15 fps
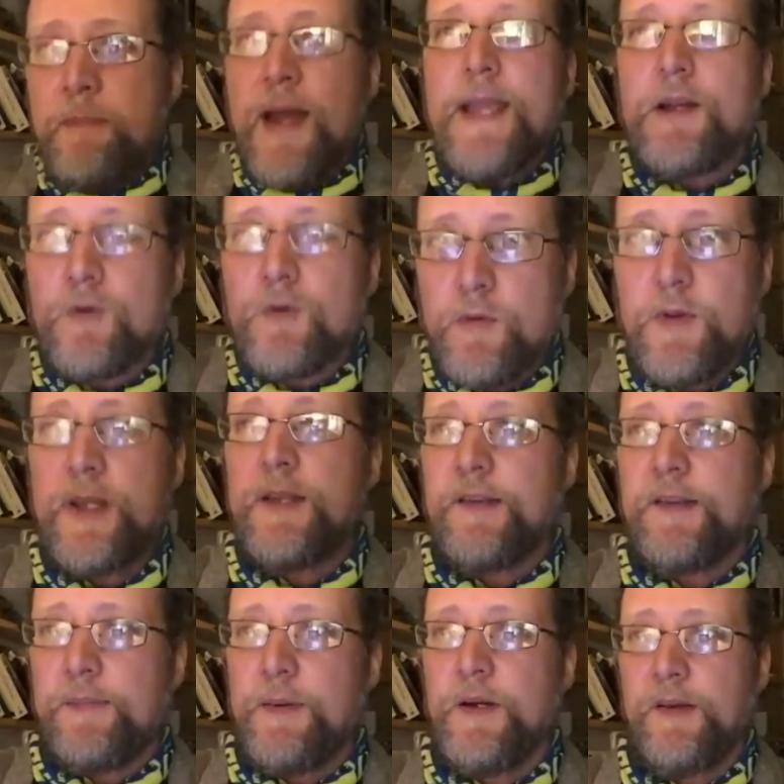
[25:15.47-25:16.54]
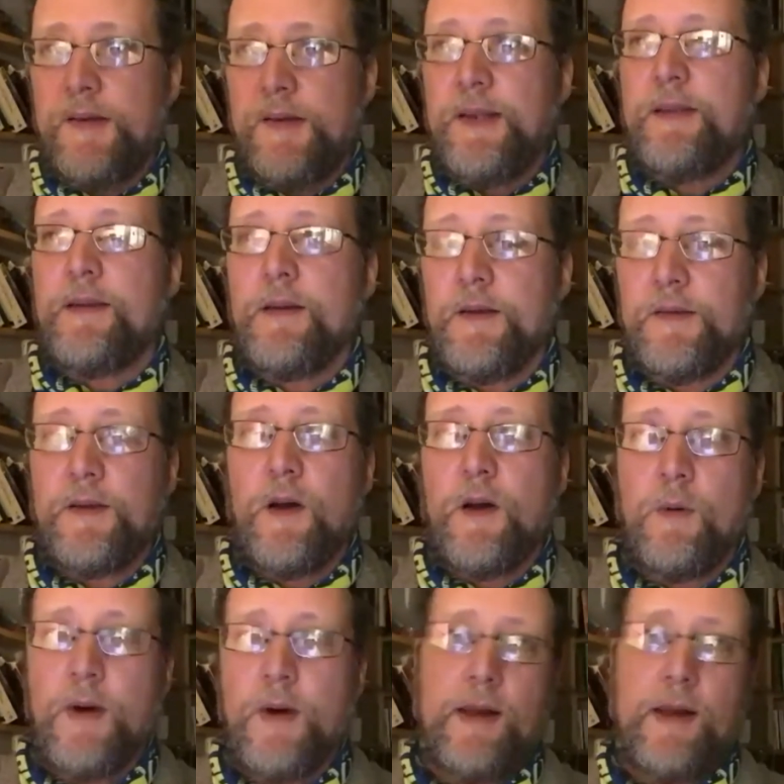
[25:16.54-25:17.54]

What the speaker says: will just make all the conspiracy theories go away.